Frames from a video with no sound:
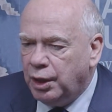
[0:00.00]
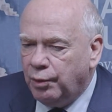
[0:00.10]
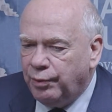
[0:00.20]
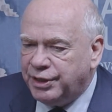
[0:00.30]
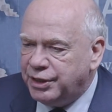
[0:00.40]

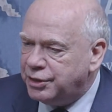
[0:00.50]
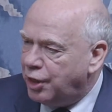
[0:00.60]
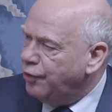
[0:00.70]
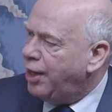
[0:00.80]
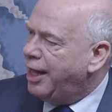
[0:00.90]
which is
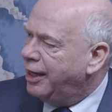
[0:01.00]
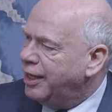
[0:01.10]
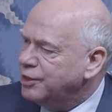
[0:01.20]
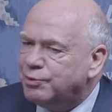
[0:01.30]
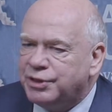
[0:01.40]
other
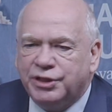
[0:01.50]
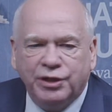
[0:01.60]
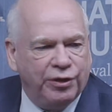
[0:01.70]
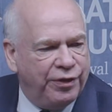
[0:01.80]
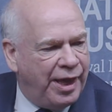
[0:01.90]
allies were
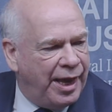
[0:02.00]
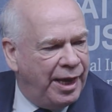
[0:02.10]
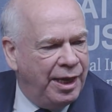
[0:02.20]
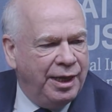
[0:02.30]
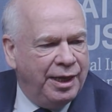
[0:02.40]
still there
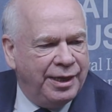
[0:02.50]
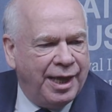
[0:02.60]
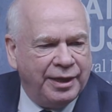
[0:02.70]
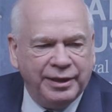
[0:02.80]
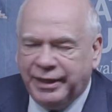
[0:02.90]
and
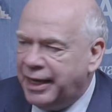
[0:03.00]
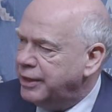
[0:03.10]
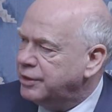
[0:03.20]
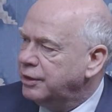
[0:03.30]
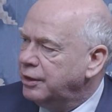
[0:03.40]
hadn't yet